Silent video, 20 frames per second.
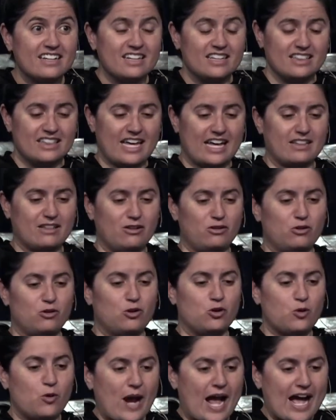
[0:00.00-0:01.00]
that little
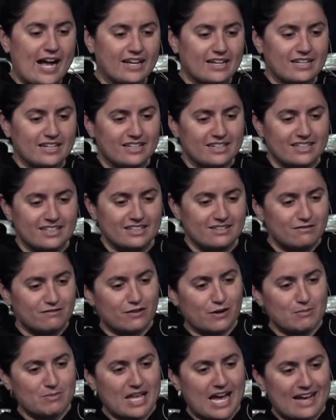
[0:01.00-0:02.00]
crack
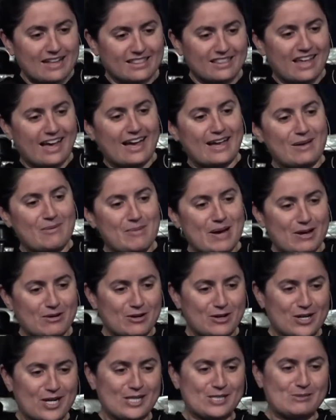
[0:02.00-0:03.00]
from that lie about
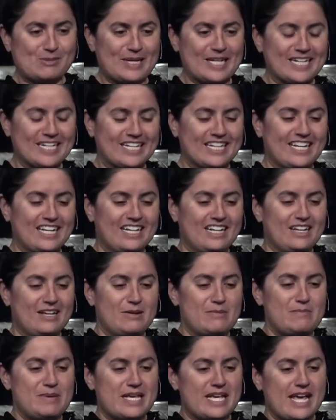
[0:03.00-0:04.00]
her husband
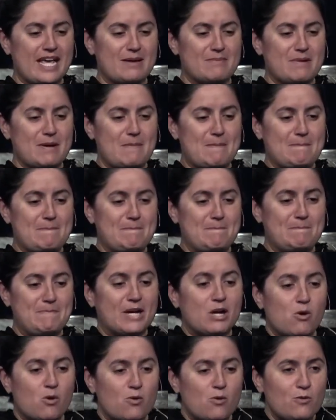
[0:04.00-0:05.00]
became a
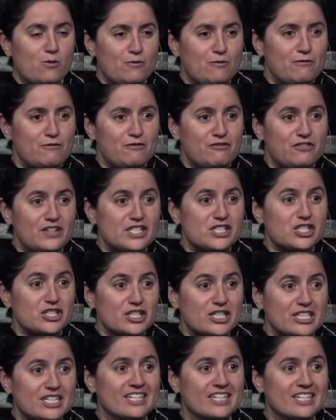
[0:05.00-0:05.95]
big old fissure.